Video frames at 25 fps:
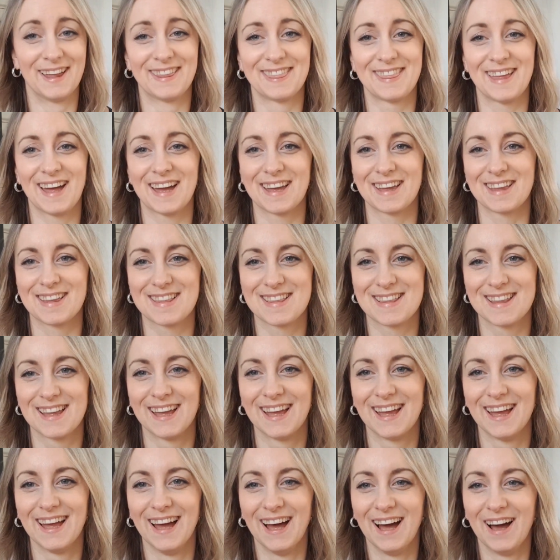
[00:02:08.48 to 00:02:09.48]
thanks,
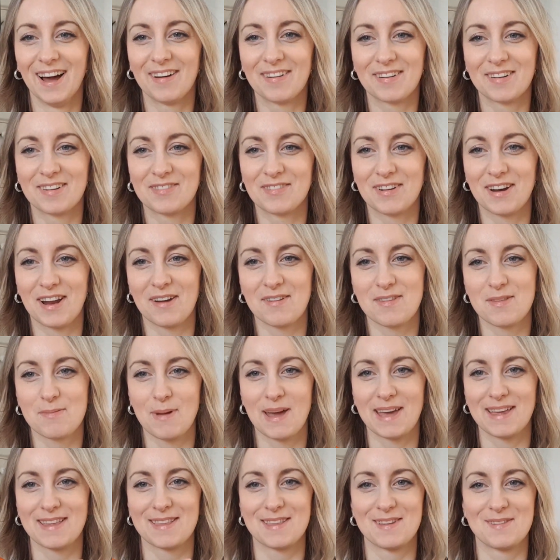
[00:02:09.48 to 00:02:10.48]
I'm going to run out of
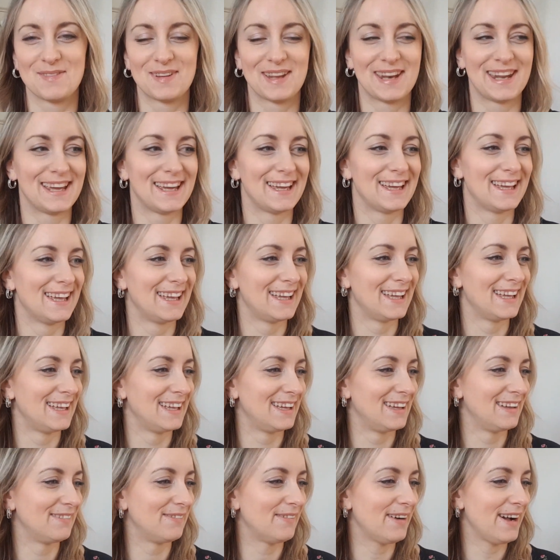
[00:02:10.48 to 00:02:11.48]
space in a minute.
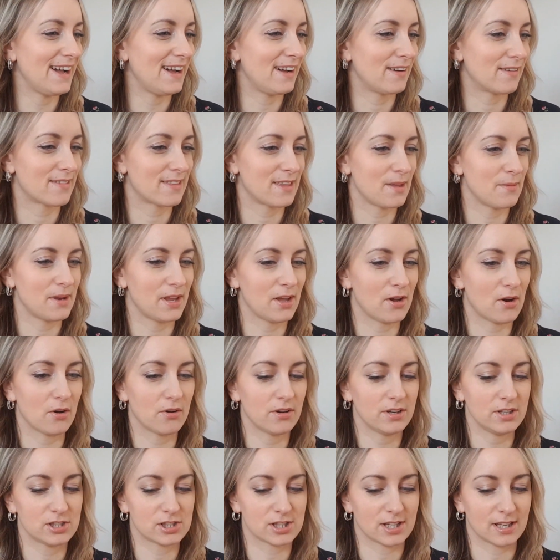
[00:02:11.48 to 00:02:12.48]
Wow, so many
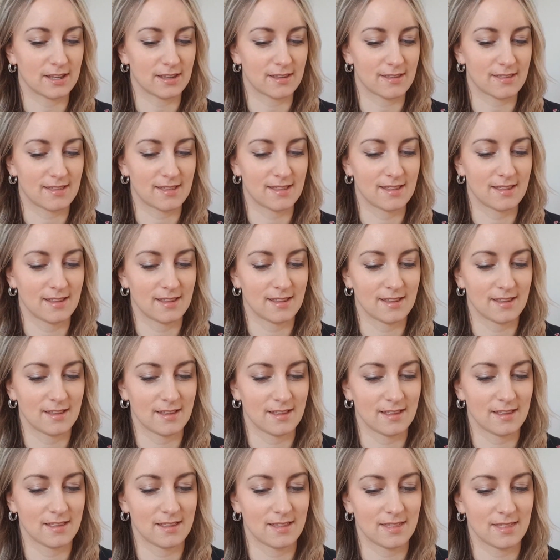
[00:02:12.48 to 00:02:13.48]
oranges,
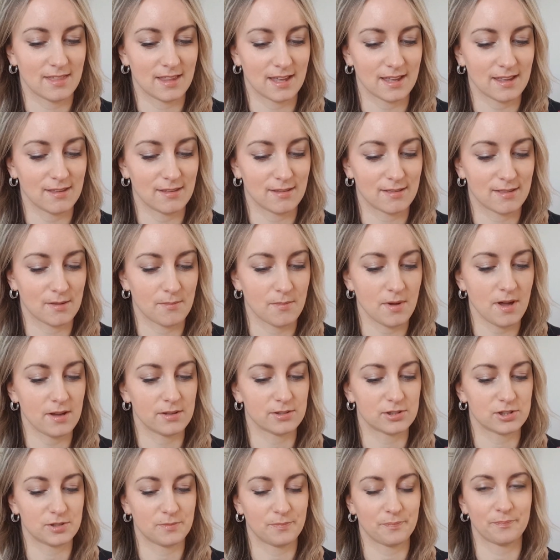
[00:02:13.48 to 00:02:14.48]
thank you so
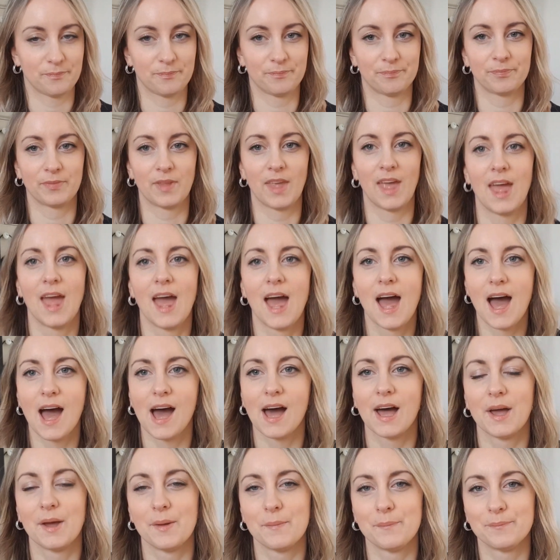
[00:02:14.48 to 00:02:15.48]
much.
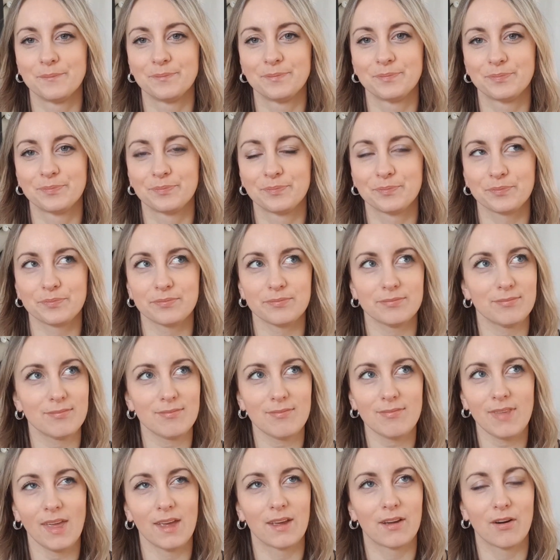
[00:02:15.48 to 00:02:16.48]
Can't
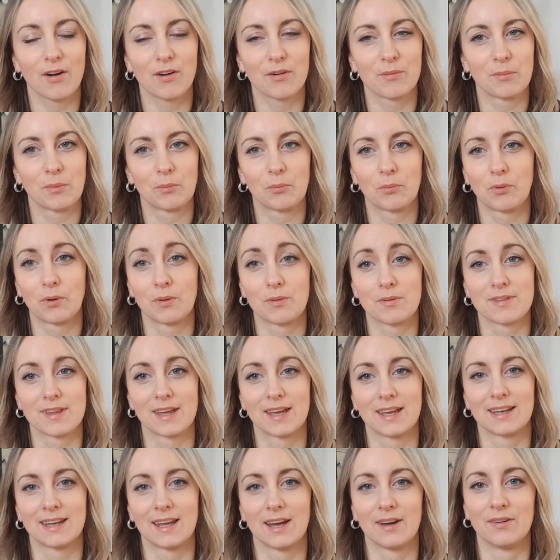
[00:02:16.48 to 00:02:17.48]
remember what I was
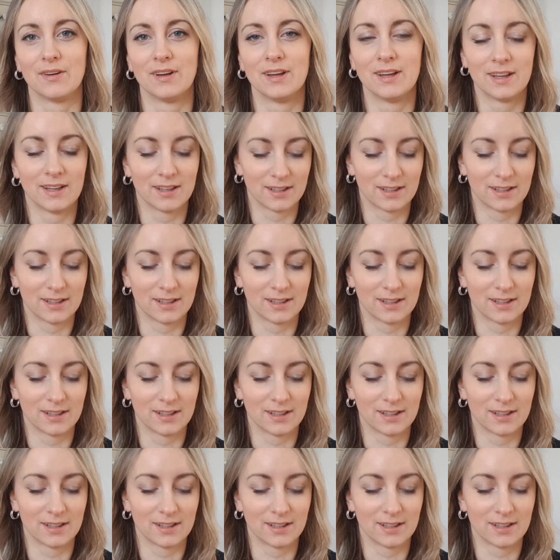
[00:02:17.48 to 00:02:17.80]
saying now.